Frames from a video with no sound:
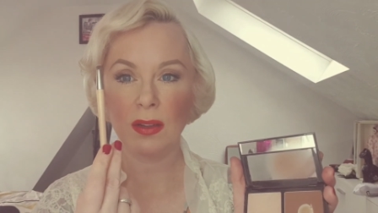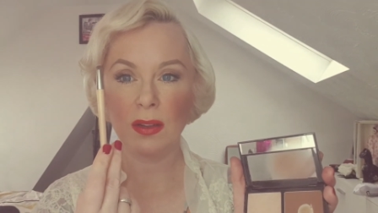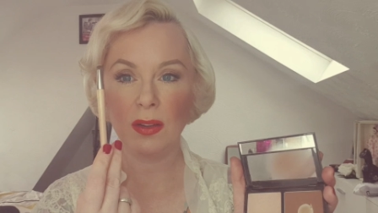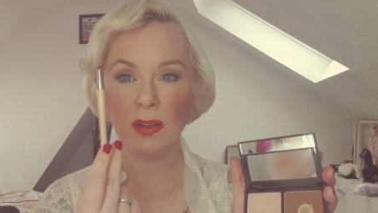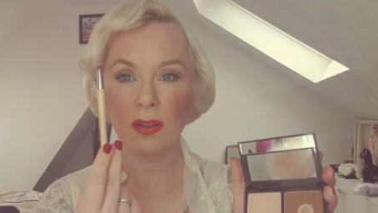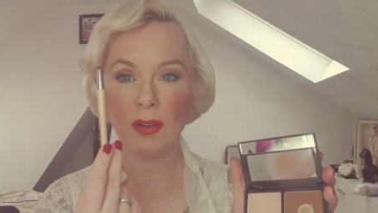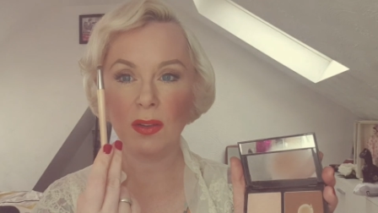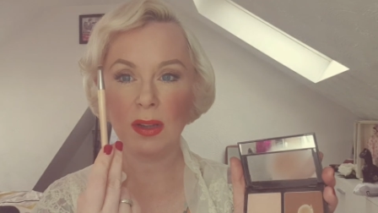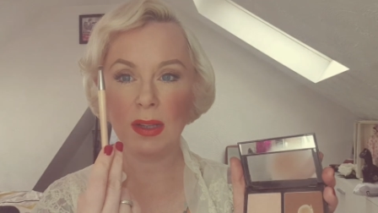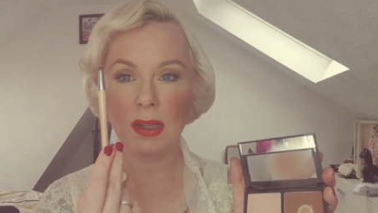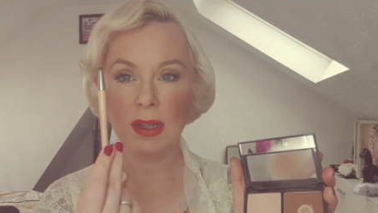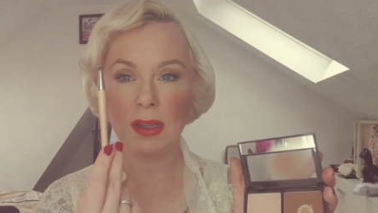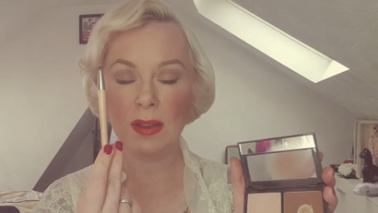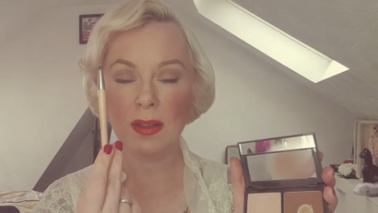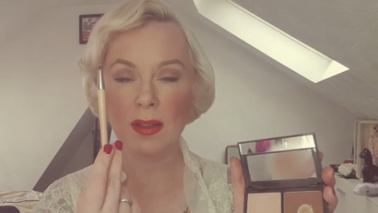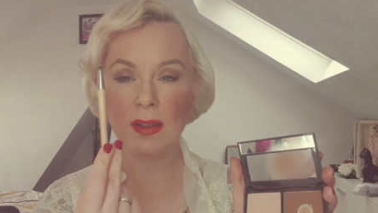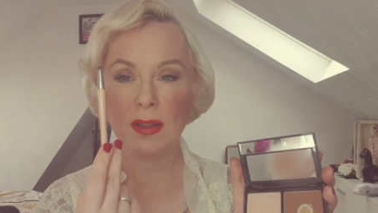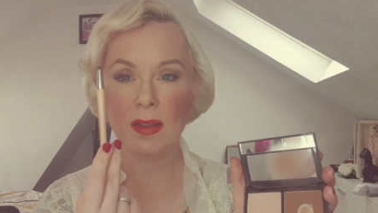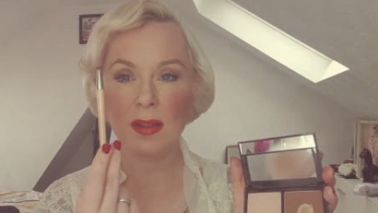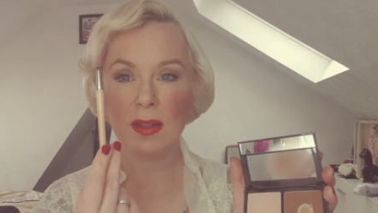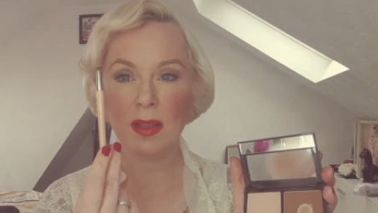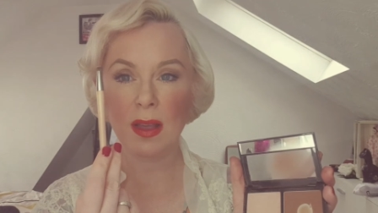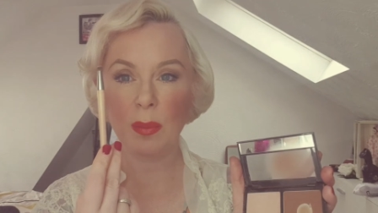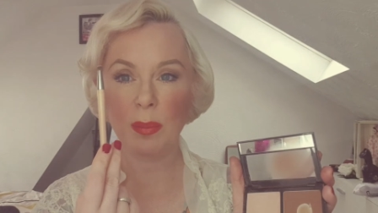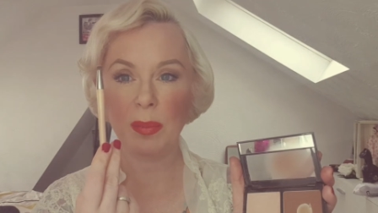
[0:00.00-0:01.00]
your little
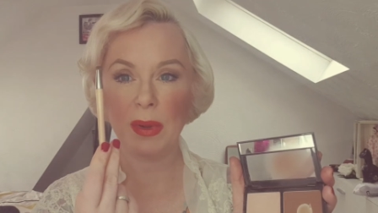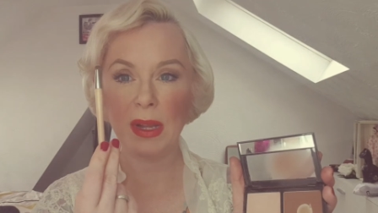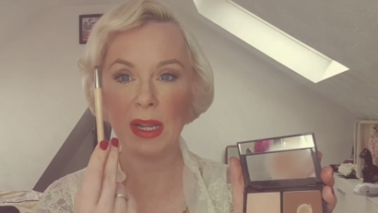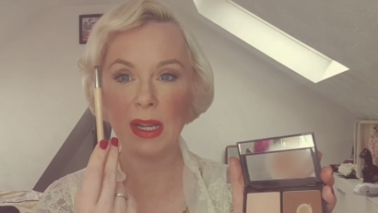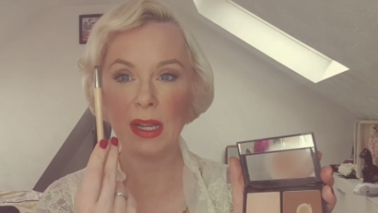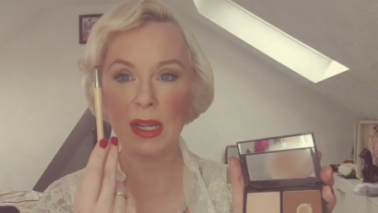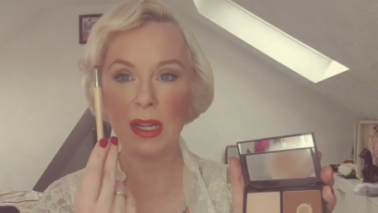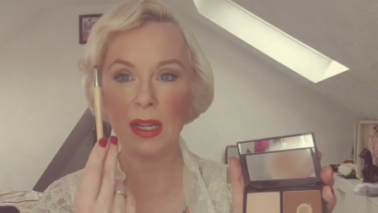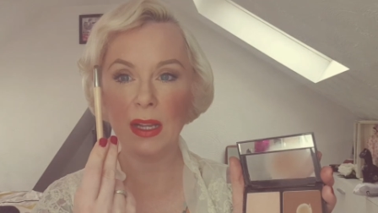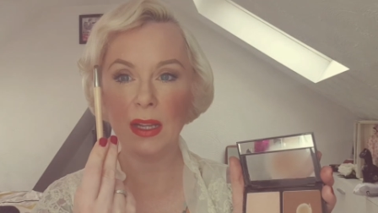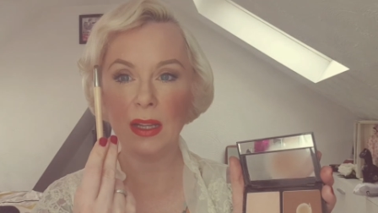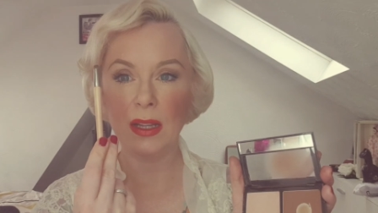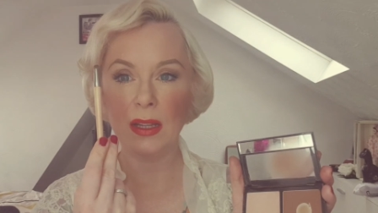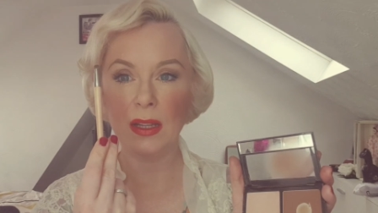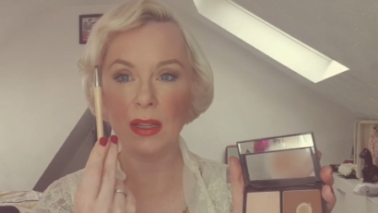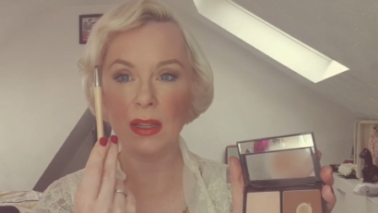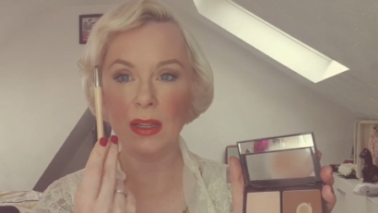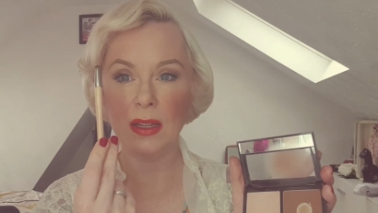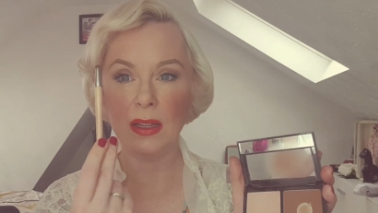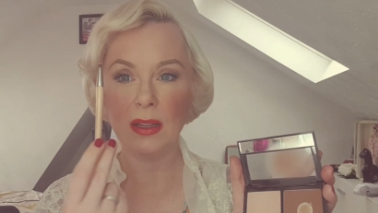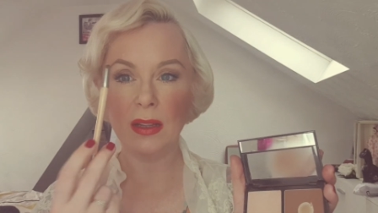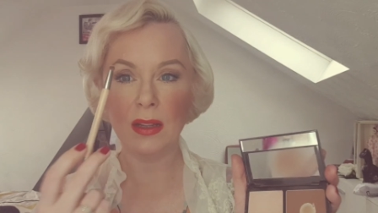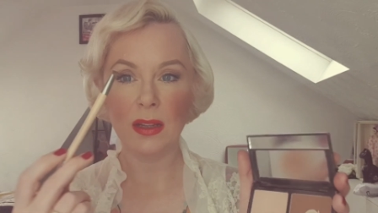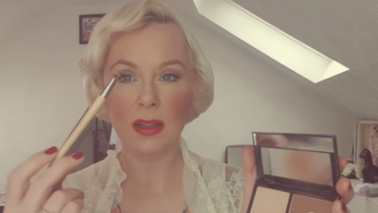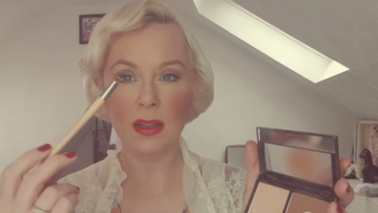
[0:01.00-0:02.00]
stubby
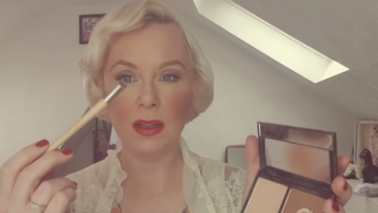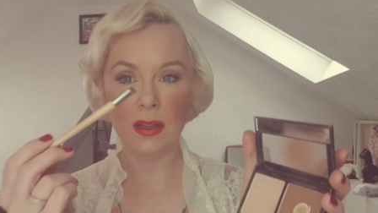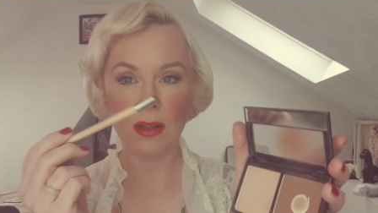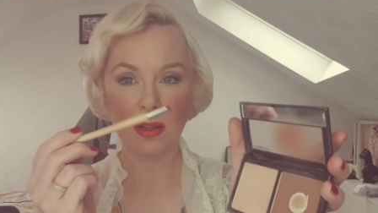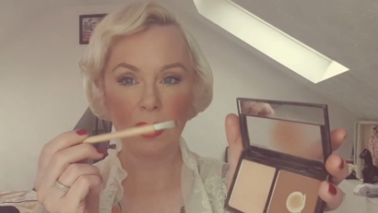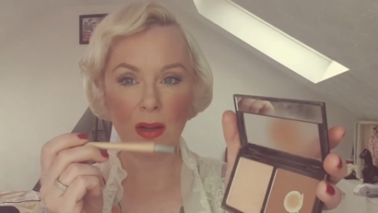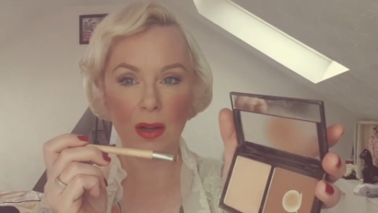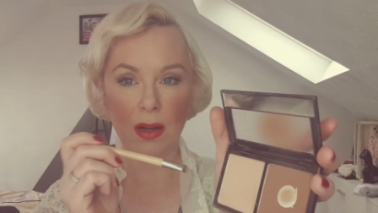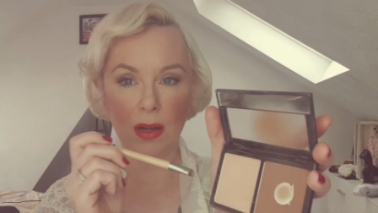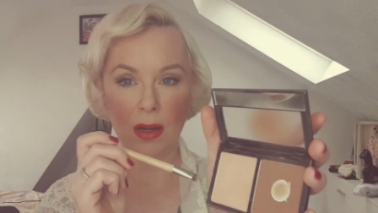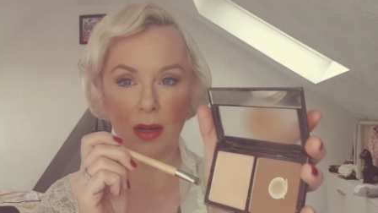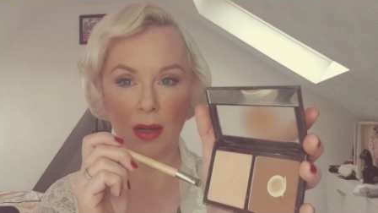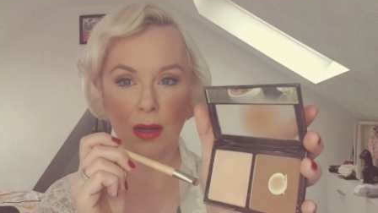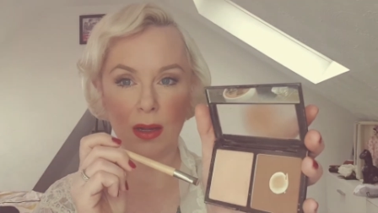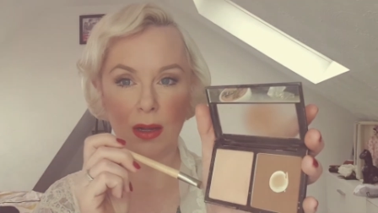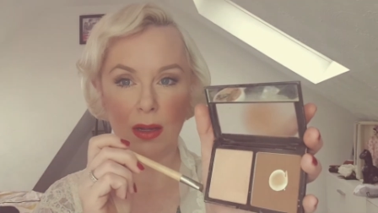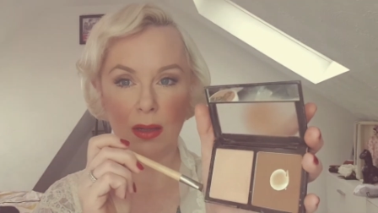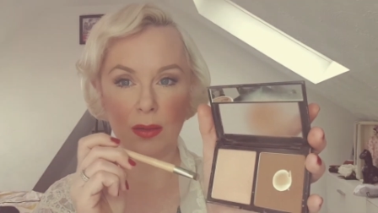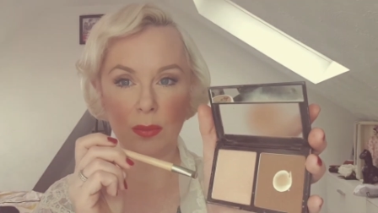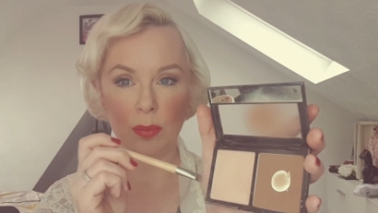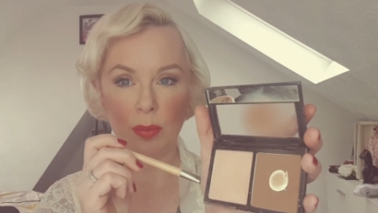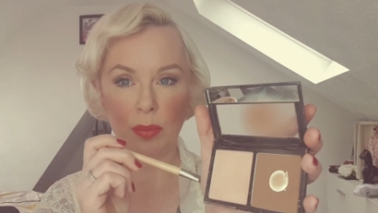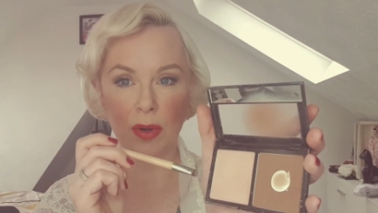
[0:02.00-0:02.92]
hard